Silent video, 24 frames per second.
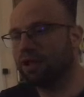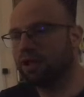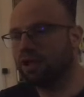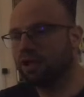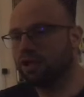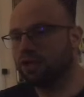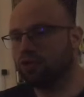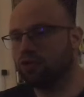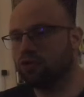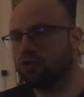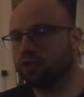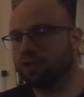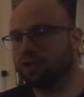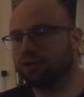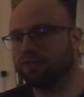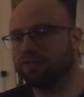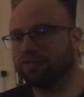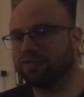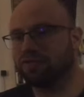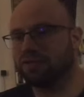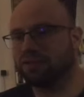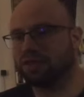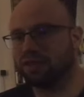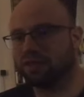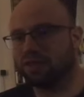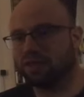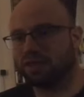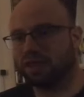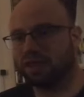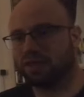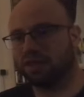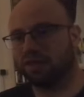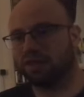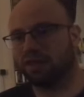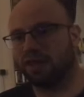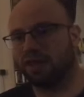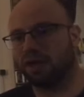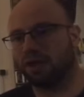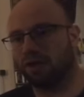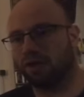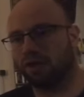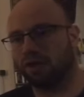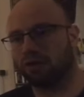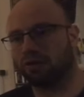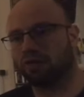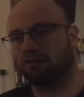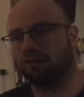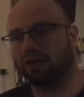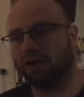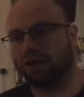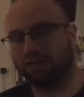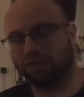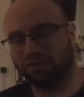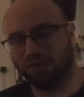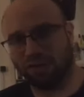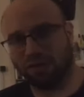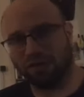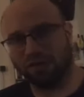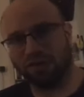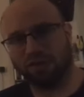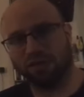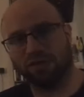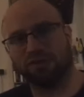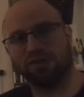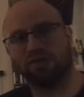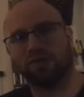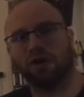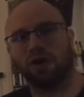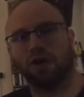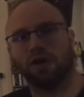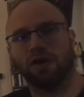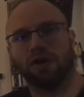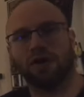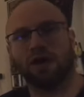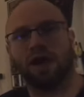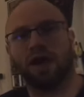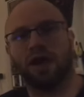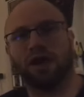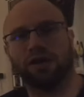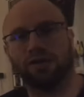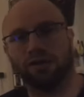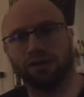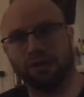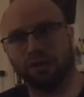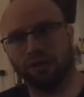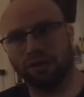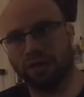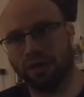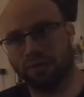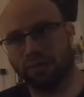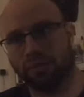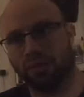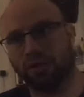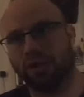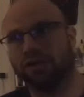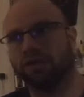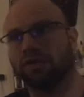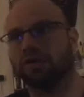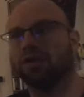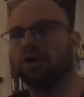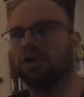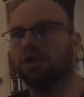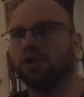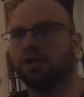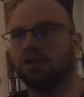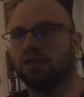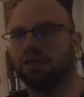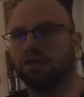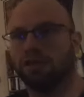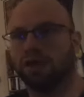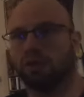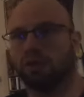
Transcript: you can see that their transitions are not deliberate. They're